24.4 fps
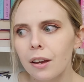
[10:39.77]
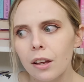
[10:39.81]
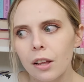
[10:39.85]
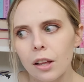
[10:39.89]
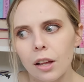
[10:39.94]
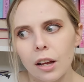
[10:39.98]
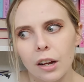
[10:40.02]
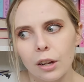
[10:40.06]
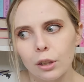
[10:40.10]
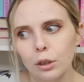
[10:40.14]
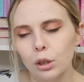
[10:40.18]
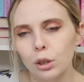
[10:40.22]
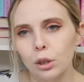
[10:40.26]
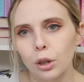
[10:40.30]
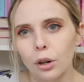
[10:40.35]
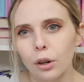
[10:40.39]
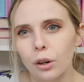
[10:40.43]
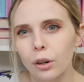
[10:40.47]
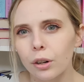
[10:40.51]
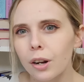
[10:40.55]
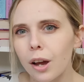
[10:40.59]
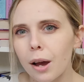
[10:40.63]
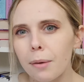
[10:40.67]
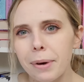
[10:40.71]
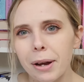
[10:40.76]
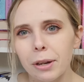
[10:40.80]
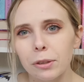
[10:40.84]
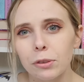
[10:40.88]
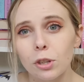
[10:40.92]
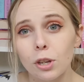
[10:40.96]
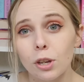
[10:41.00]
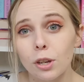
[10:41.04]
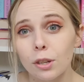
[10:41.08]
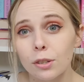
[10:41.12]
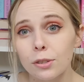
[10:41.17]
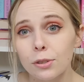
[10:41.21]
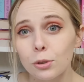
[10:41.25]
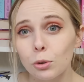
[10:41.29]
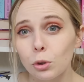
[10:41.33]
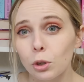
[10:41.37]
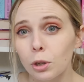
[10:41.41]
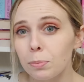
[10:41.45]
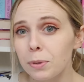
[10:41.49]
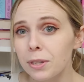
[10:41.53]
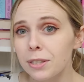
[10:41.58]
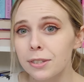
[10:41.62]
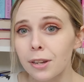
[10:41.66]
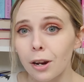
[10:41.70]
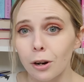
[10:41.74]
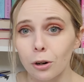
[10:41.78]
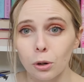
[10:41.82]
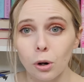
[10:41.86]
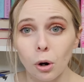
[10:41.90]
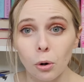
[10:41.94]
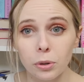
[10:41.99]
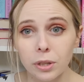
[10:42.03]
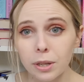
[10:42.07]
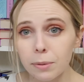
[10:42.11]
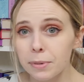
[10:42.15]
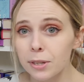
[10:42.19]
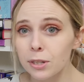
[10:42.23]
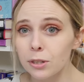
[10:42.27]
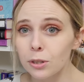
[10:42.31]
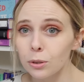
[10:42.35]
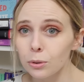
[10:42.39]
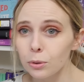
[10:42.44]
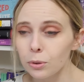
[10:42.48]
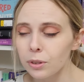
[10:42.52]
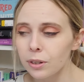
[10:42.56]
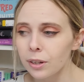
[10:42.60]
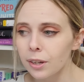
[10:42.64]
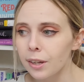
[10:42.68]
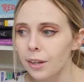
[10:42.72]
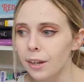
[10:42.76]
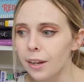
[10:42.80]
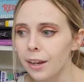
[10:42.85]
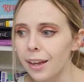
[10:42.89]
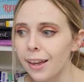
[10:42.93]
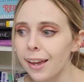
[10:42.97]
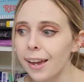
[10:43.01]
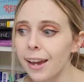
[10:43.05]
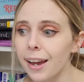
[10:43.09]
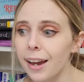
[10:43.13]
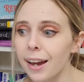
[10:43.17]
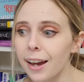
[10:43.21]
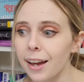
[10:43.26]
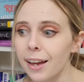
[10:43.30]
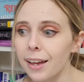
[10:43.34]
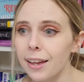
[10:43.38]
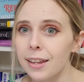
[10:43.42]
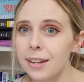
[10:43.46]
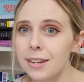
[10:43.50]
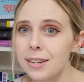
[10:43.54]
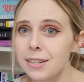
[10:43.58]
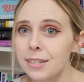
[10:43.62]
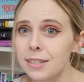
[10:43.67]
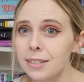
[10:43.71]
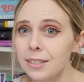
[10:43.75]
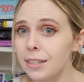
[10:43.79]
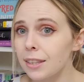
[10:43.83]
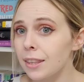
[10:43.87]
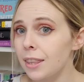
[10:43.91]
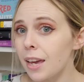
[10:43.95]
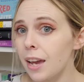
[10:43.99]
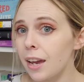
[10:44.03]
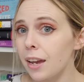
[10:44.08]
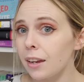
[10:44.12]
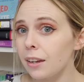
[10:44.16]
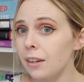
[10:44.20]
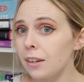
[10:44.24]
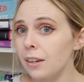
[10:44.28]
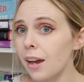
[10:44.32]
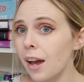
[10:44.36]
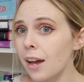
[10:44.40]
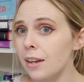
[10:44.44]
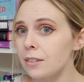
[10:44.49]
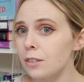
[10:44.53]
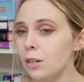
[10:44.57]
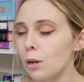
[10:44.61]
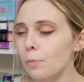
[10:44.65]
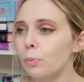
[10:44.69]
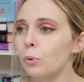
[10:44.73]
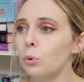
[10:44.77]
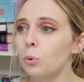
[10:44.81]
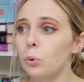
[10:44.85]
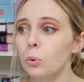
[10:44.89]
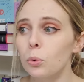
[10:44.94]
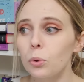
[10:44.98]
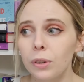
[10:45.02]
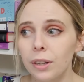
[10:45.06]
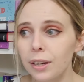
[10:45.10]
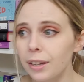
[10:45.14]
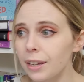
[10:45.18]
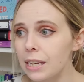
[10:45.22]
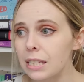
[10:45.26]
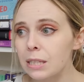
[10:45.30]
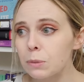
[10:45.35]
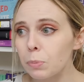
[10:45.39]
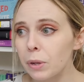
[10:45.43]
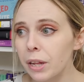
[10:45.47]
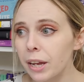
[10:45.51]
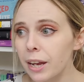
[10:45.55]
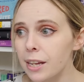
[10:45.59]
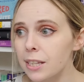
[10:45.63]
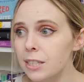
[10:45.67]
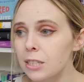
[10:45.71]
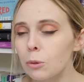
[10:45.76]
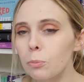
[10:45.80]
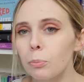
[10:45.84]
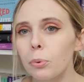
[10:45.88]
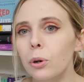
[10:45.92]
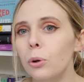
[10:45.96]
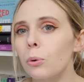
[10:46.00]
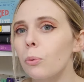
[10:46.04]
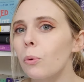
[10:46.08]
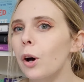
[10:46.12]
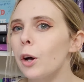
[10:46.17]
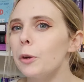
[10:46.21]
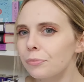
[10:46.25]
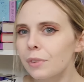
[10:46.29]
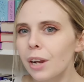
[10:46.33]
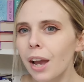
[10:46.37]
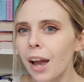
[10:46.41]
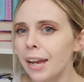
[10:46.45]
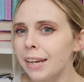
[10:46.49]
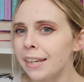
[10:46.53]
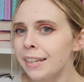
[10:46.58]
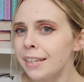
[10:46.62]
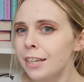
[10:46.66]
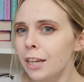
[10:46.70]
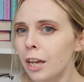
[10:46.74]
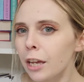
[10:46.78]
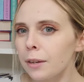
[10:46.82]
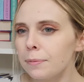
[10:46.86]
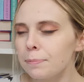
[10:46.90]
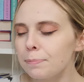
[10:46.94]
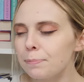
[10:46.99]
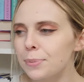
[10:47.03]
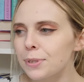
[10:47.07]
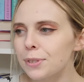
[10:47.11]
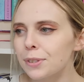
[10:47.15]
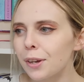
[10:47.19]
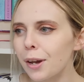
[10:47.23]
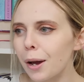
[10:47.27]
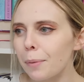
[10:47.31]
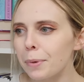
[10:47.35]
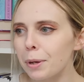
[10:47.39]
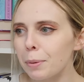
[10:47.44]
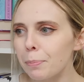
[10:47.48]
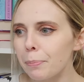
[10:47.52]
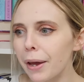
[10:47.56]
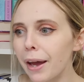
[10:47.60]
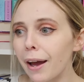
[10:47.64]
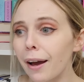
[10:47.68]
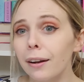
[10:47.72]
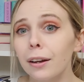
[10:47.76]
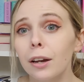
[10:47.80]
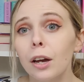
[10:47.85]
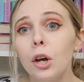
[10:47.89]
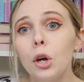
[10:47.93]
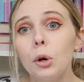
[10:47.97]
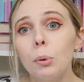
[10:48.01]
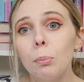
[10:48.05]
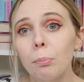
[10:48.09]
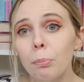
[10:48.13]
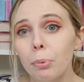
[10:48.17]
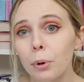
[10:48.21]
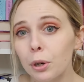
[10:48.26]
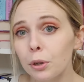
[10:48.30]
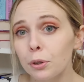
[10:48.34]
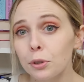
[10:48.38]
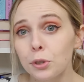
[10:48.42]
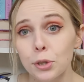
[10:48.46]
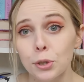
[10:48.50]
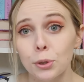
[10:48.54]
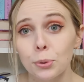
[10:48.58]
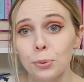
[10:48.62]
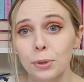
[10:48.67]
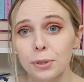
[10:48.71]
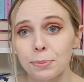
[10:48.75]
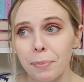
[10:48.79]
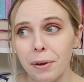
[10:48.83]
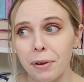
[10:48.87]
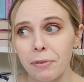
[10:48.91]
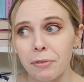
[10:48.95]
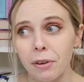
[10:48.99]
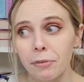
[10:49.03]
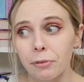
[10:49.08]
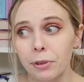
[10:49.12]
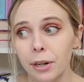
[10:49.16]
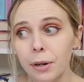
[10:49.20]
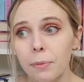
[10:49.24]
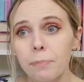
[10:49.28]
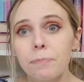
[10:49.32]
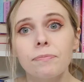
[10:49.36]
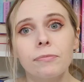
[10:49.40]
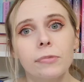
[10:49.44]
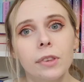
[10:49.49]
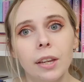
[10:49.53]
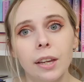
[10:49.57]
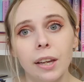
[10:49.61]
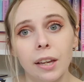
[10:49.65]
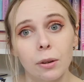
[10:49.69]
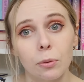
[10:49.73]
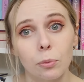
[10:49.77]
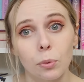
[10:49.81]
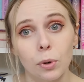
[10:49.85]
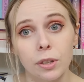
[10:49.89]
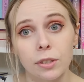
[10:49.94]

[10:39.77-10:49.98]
learn about this creepy scarecrow demon dude, and they end up ruining his plans in book 1, and he keeps coming back. Book 2 is my favorite. It was